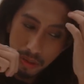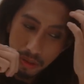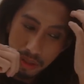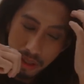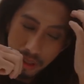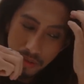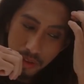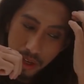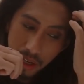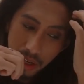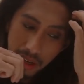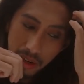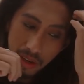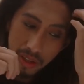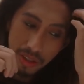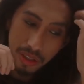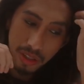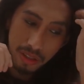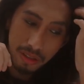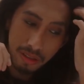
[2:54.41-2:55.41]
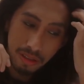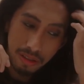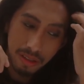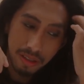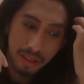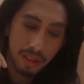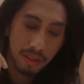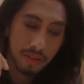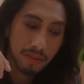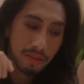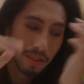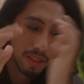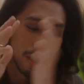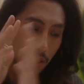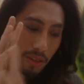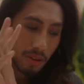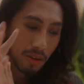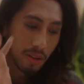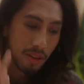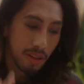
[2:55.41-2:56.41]
which is very logical, you know,
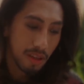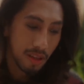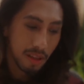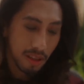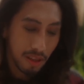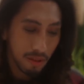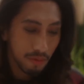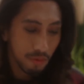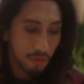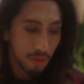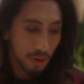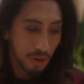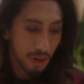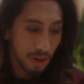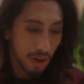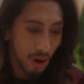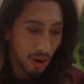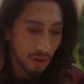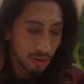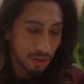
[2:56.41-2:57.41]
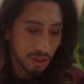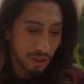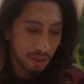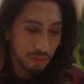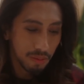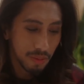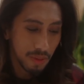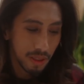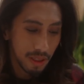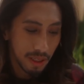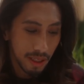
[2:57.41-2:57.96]
like you're thinking for long term,